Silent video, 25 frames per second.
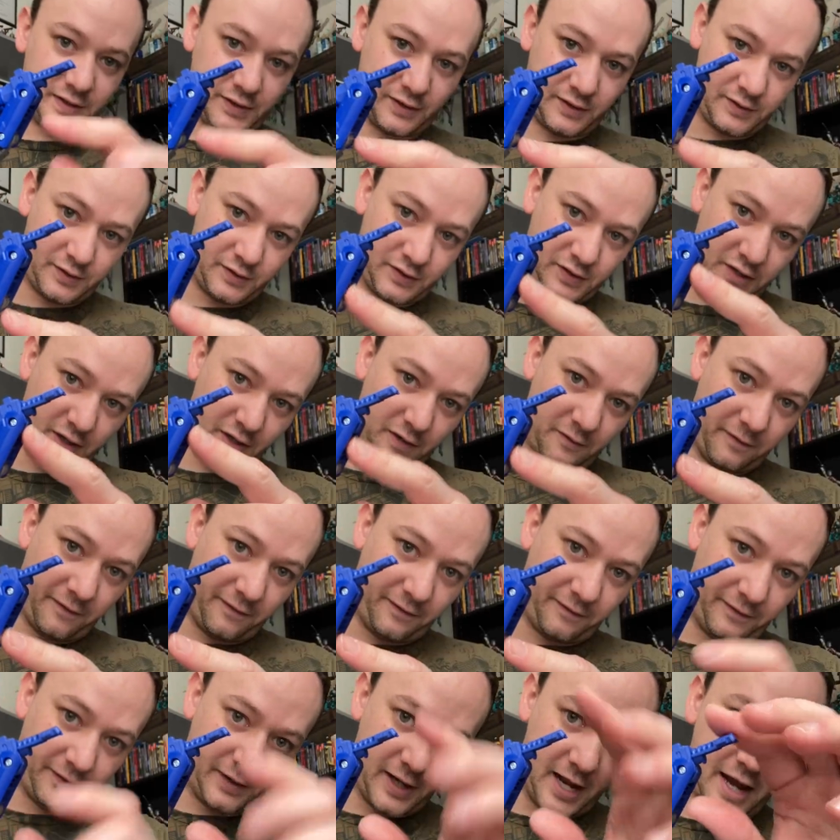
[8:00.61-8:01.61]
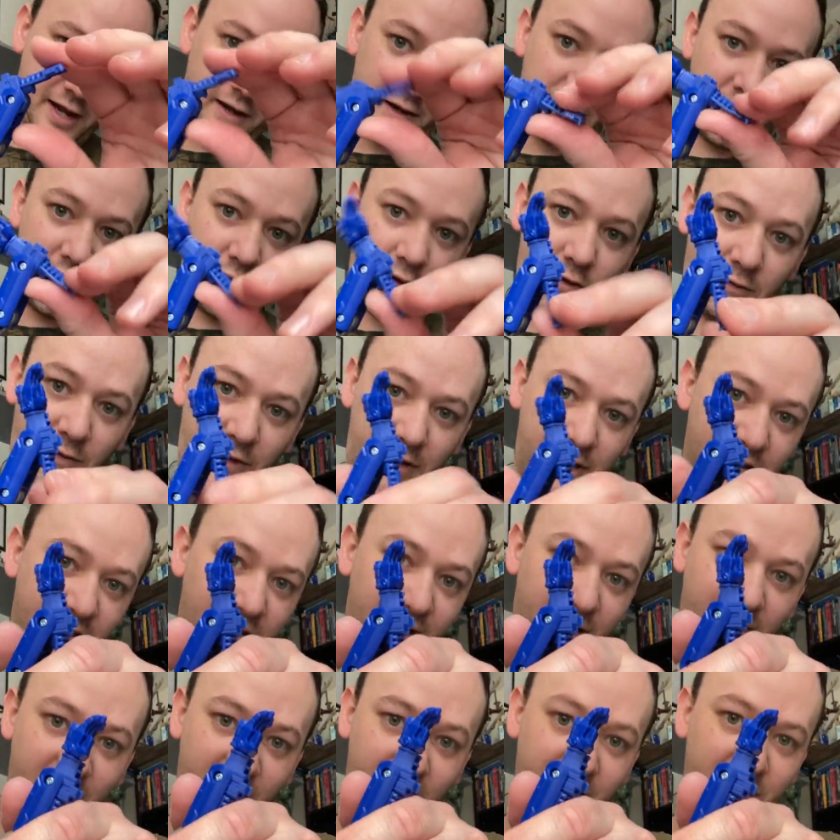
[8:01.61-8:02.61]
till it's going to flat over
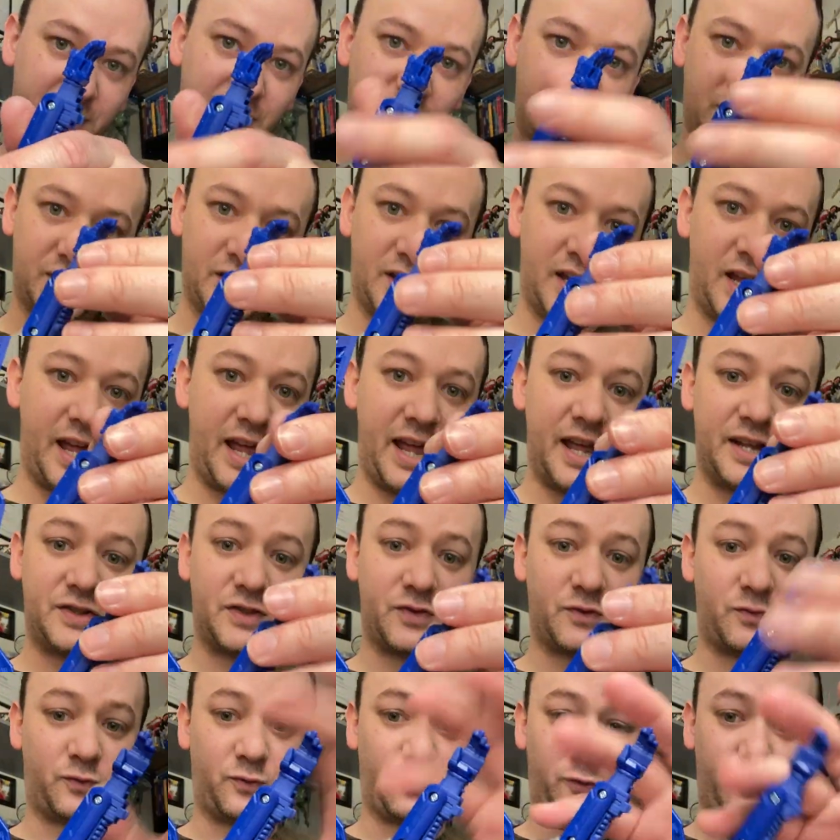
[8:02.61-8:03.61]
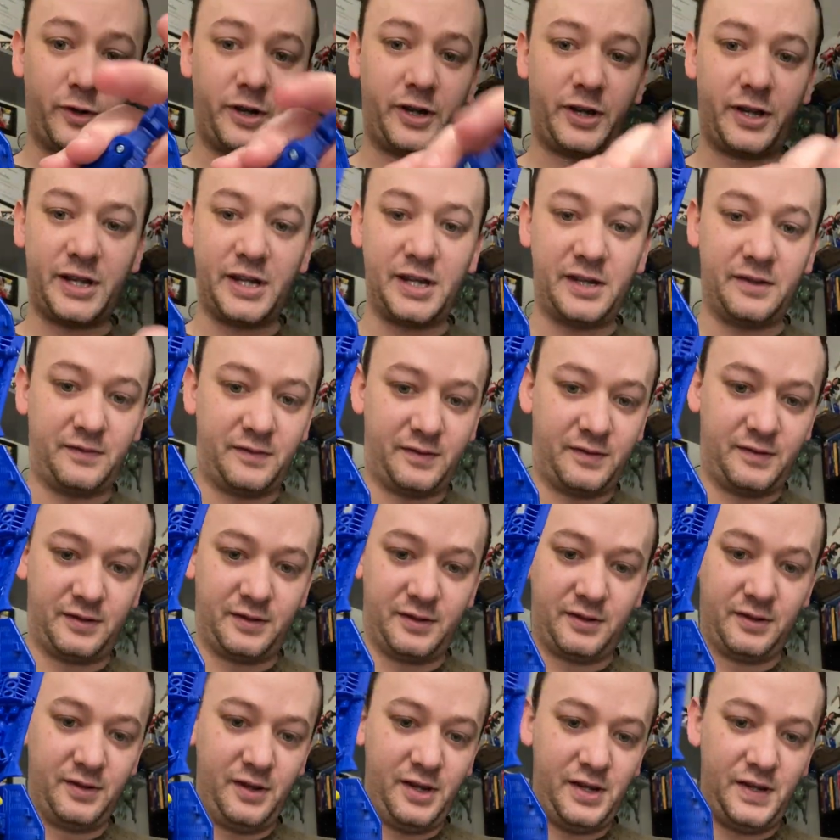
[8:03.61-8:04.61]
here. It's really
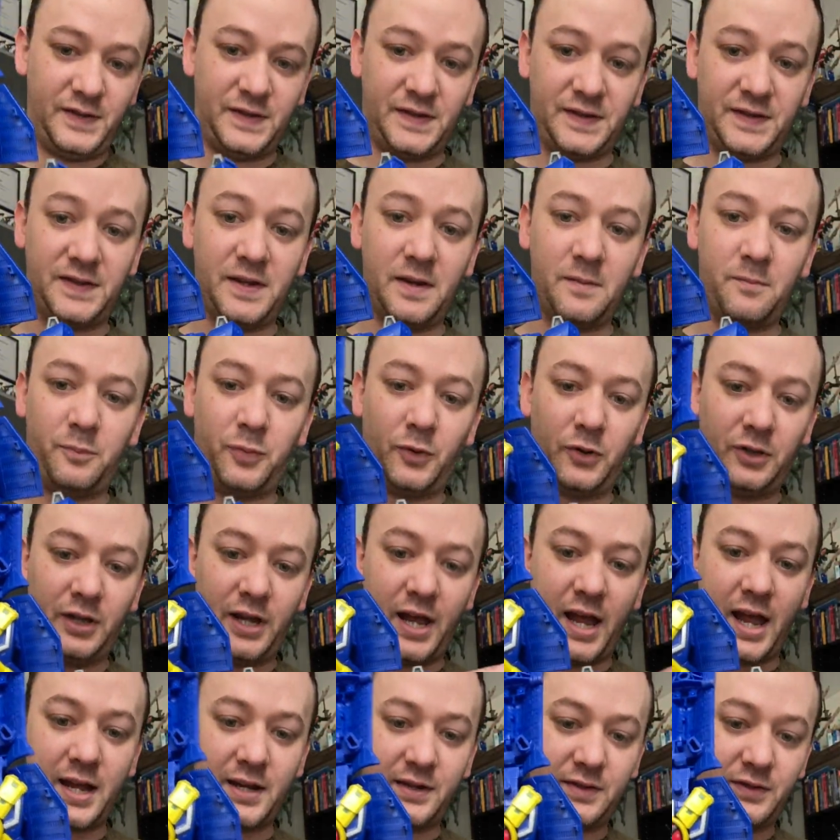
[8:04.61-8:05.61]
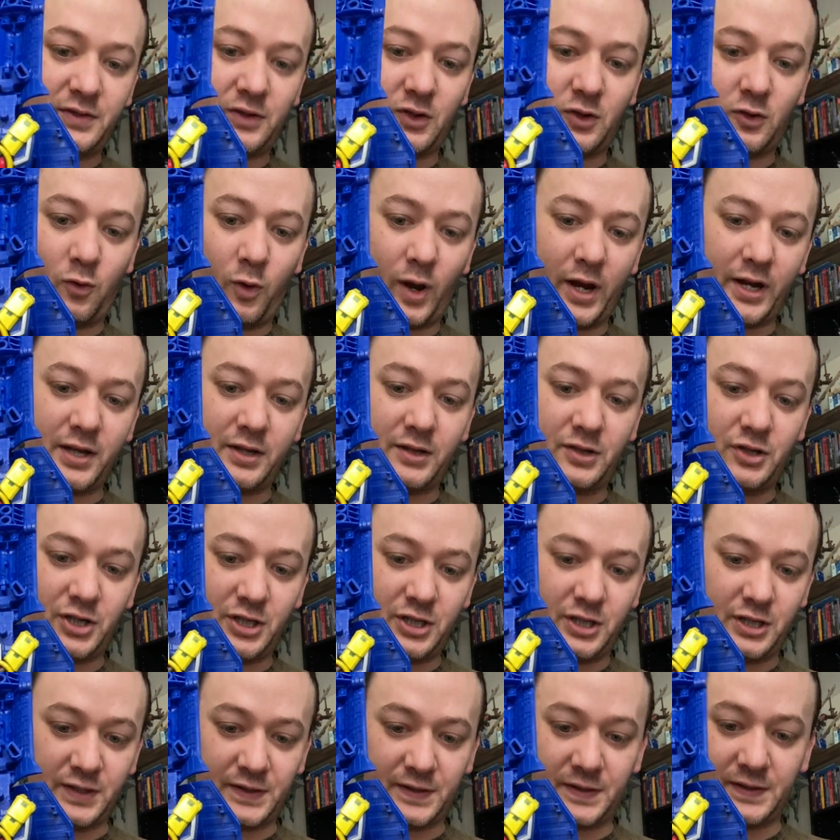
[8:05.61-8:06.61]
simple and quite
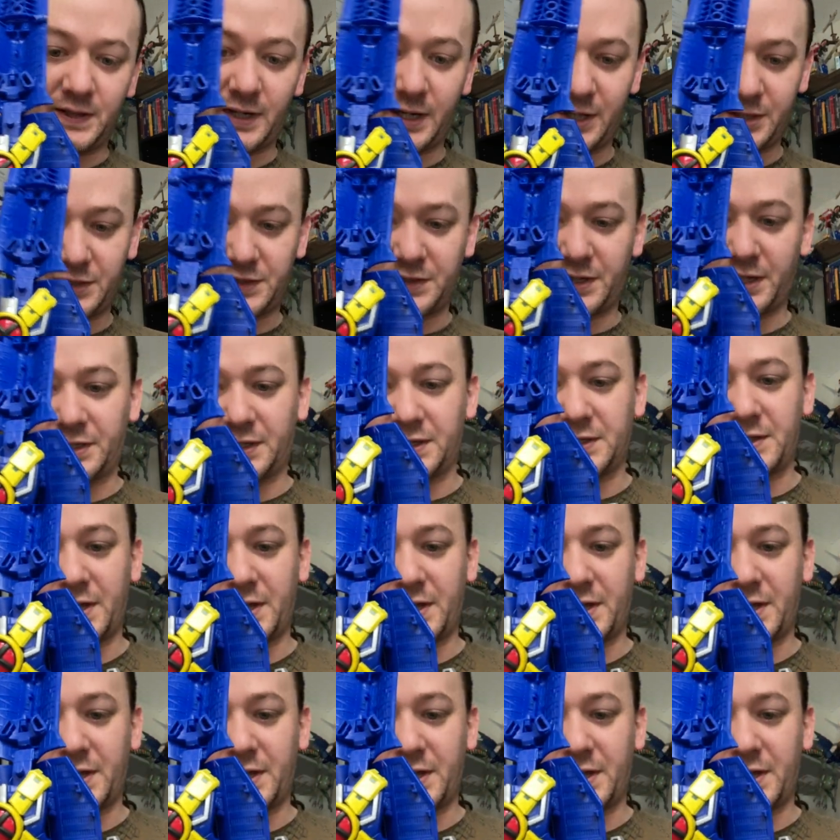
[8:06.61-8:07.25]
ingenious. And then I just like to